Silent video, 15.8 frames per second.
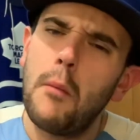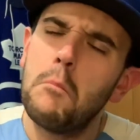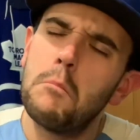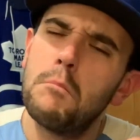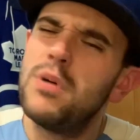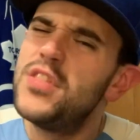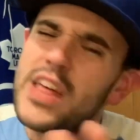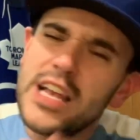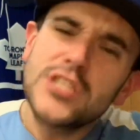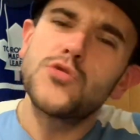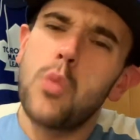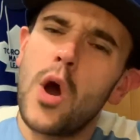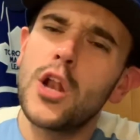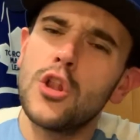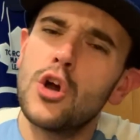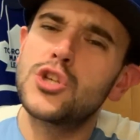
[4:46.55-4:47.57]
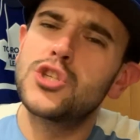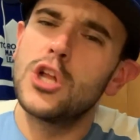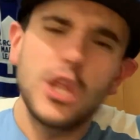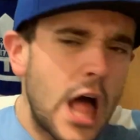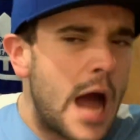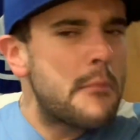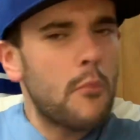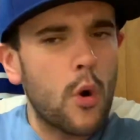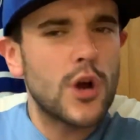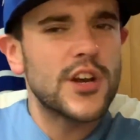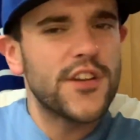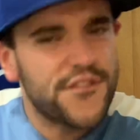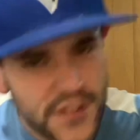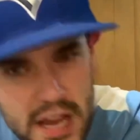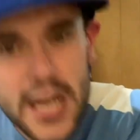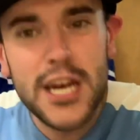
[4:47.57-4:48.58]
but this one looked a lot more
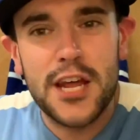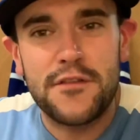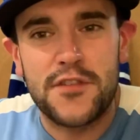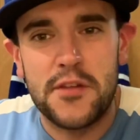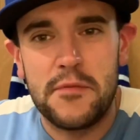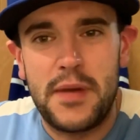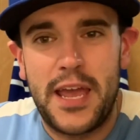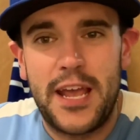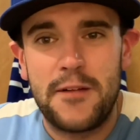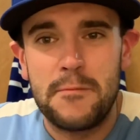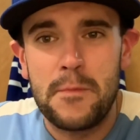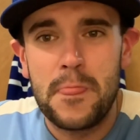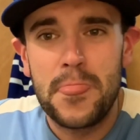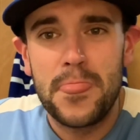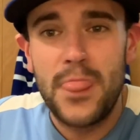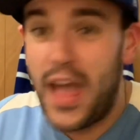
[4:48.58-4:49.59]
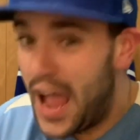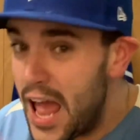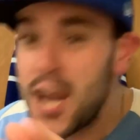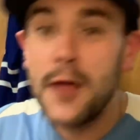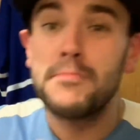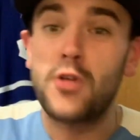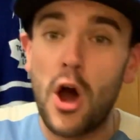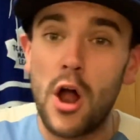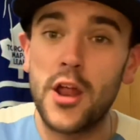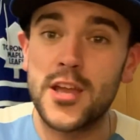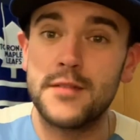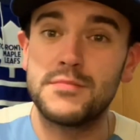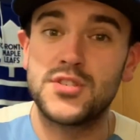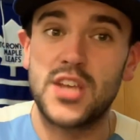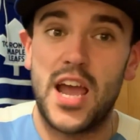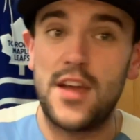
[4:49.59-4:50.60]
definitive to me. They end up calling
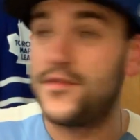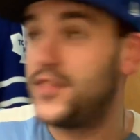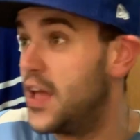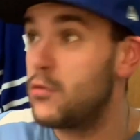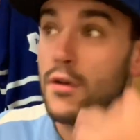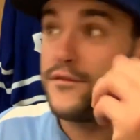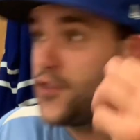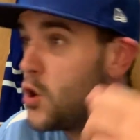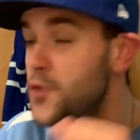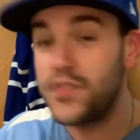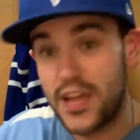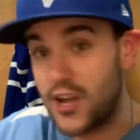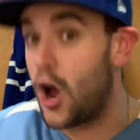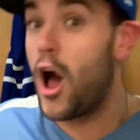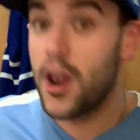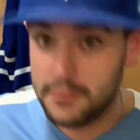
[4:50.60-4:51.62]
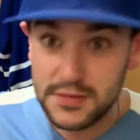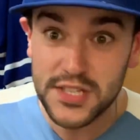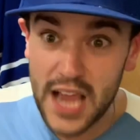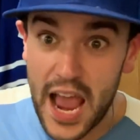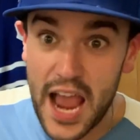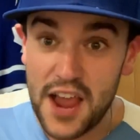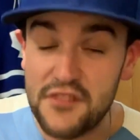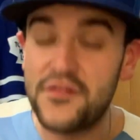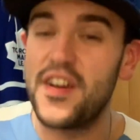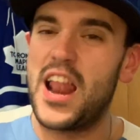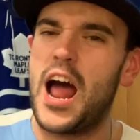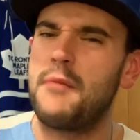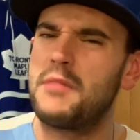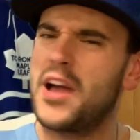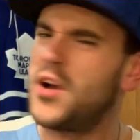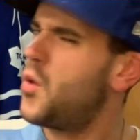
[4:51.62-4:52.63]
him safe. They review it. They call him safe. And
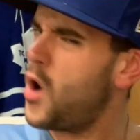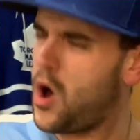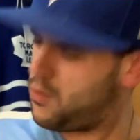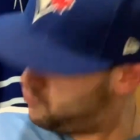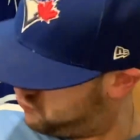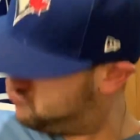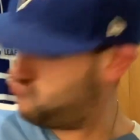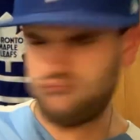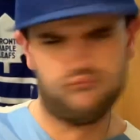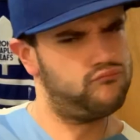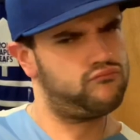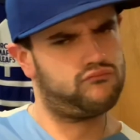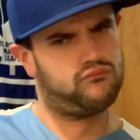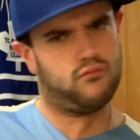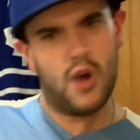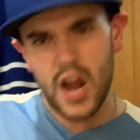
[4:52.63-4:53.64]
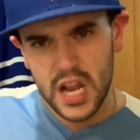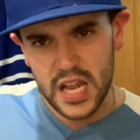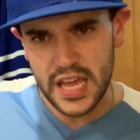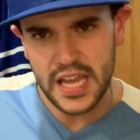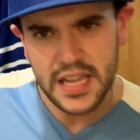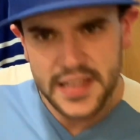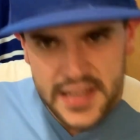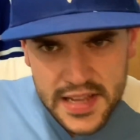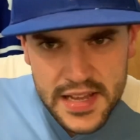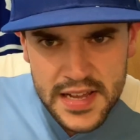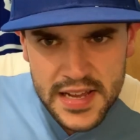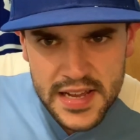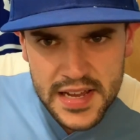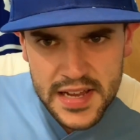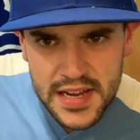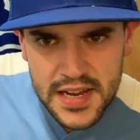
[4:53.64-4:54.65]
I'm like, what? Really?
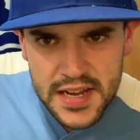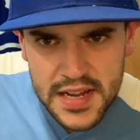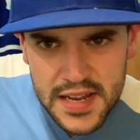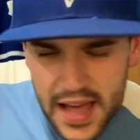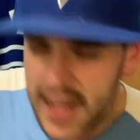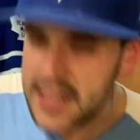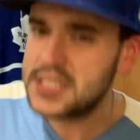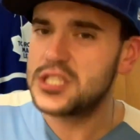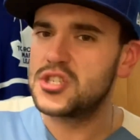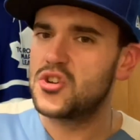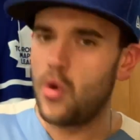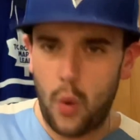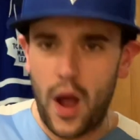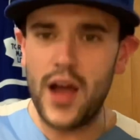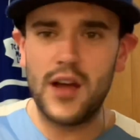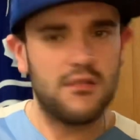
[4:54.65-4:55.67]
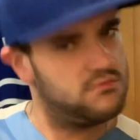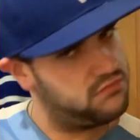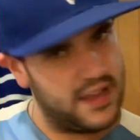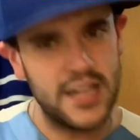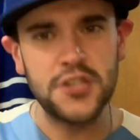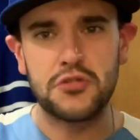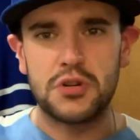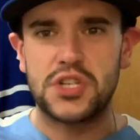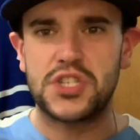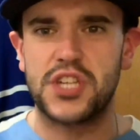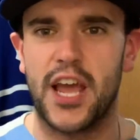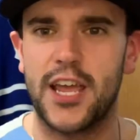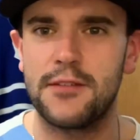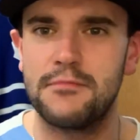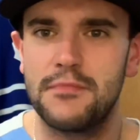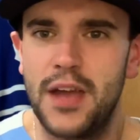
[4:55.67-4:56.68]
That's quite
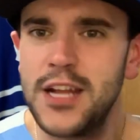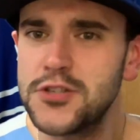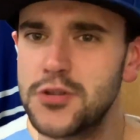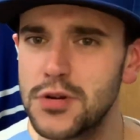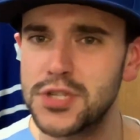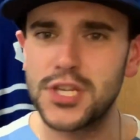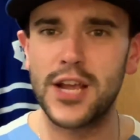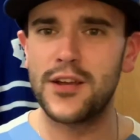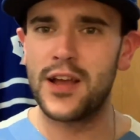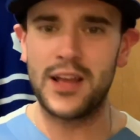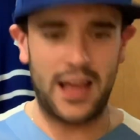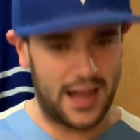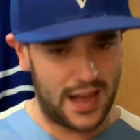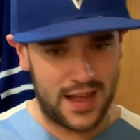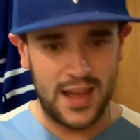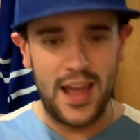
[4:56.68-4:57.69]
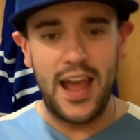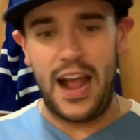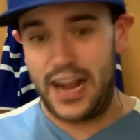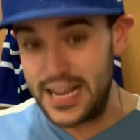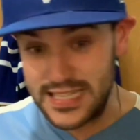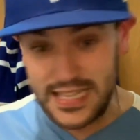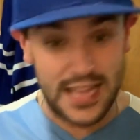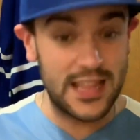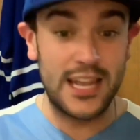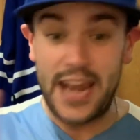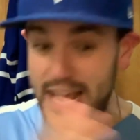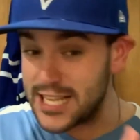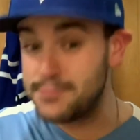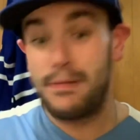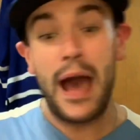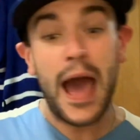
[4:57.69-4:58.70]
interesting. Because then the
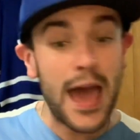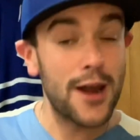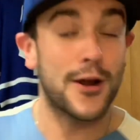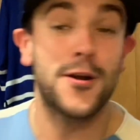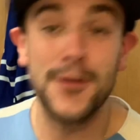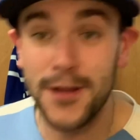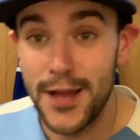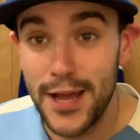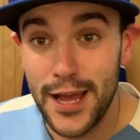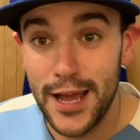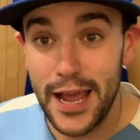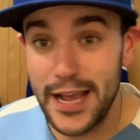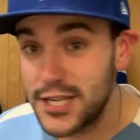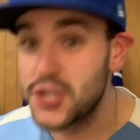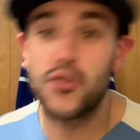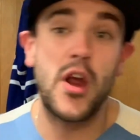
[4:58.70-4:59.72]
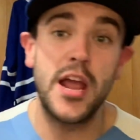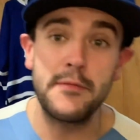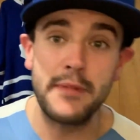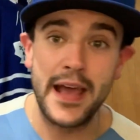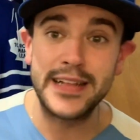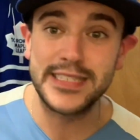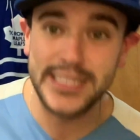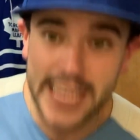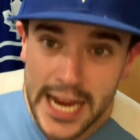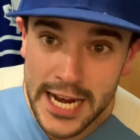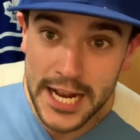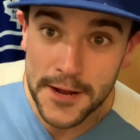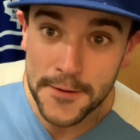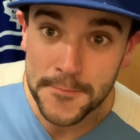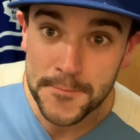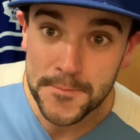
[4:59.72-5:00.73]
next batter is Trey
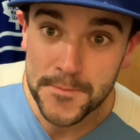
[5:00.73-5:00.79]
Mancini.